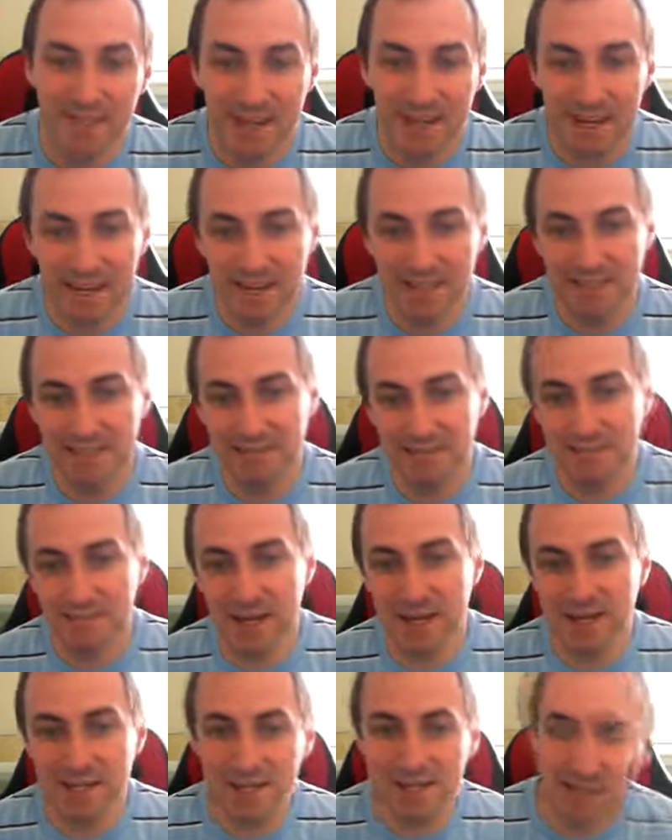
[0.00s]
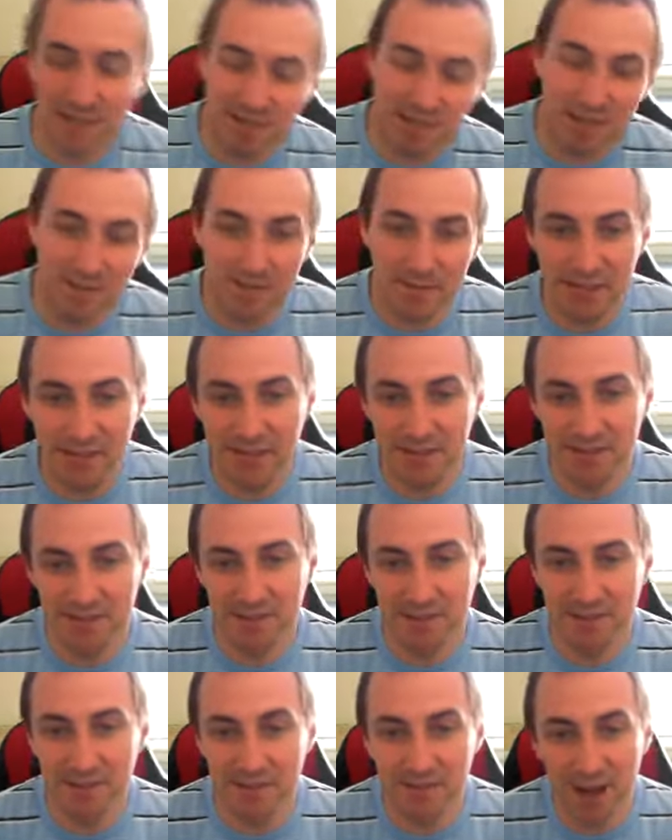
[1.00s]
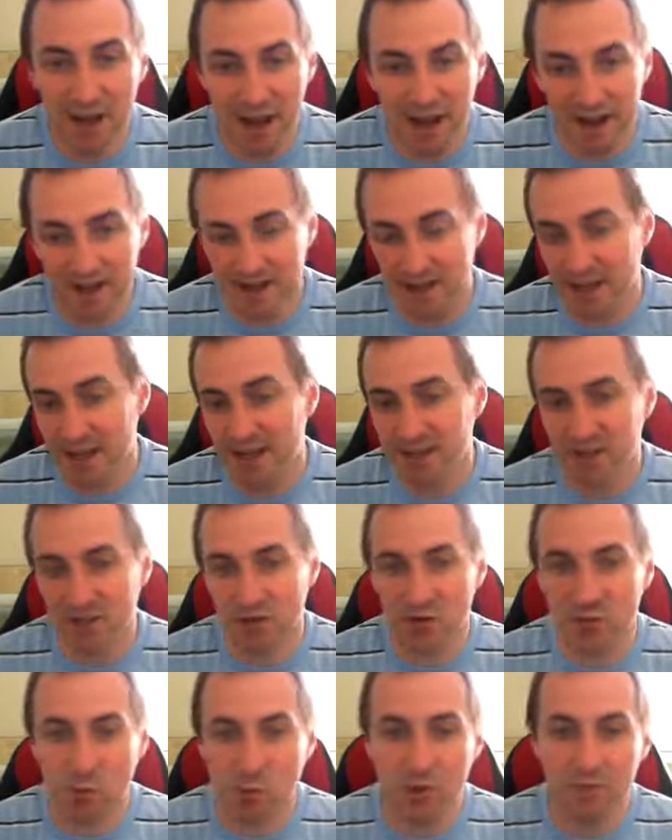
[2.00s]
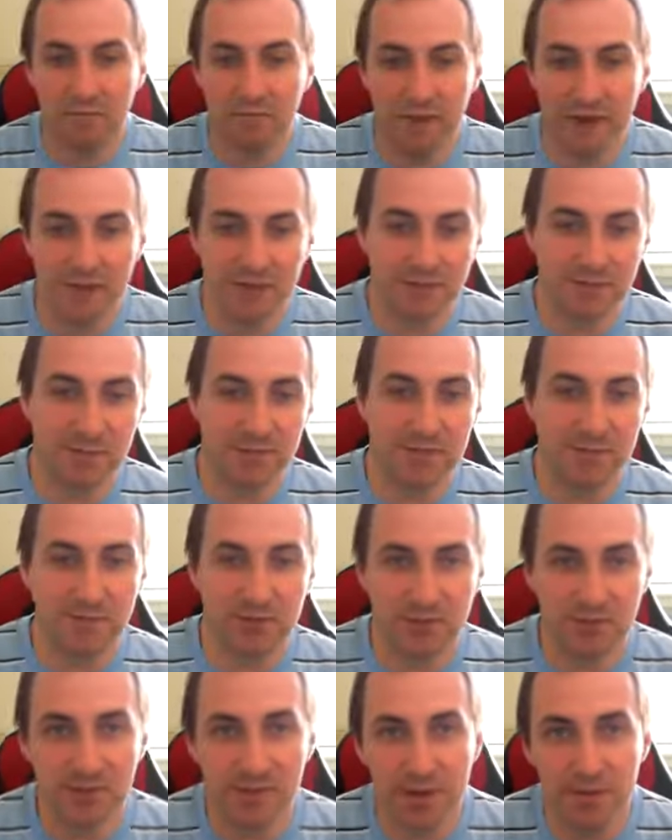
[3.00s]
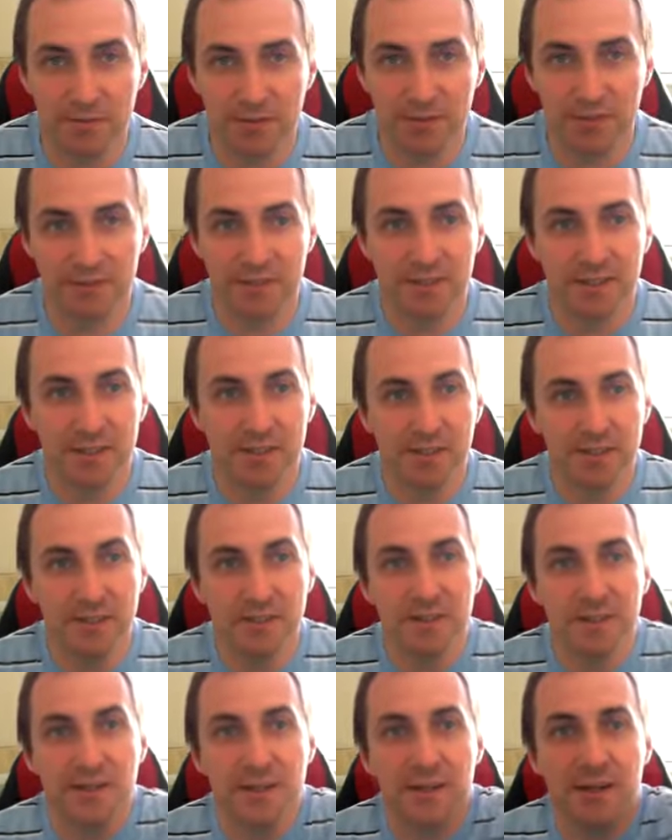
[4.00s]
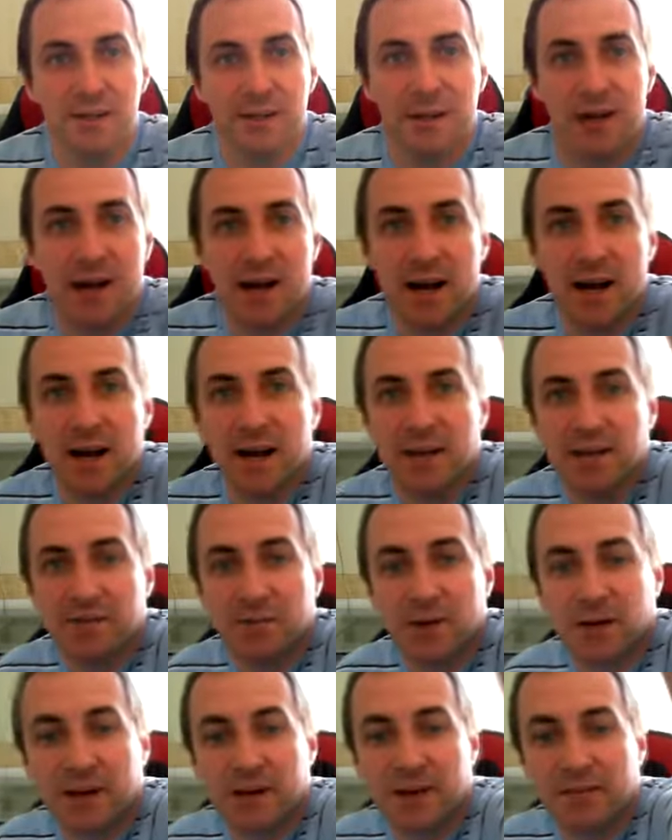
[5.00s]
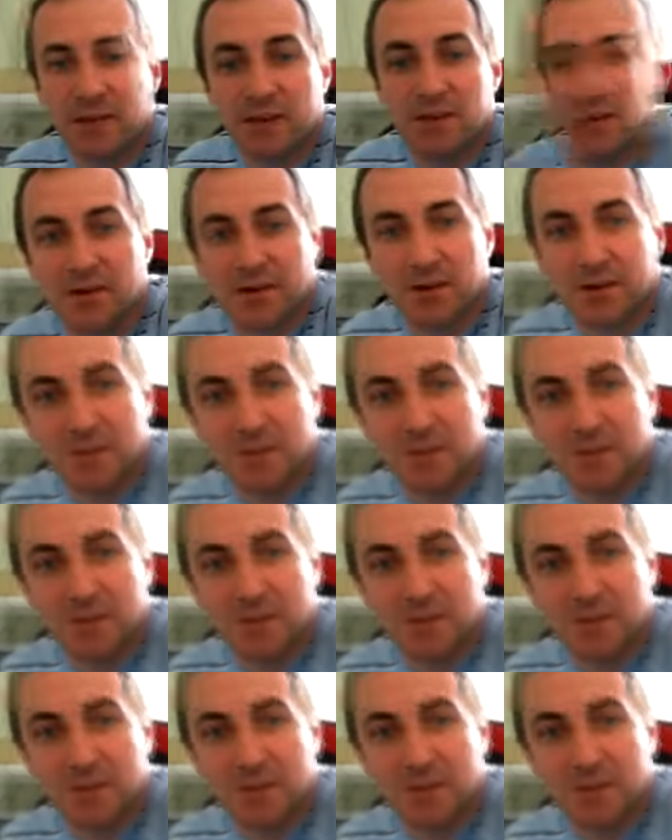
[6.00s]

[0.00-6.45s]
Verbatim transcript: It's managed to take me to get 1,000 subscribers, and we're gonna have a look,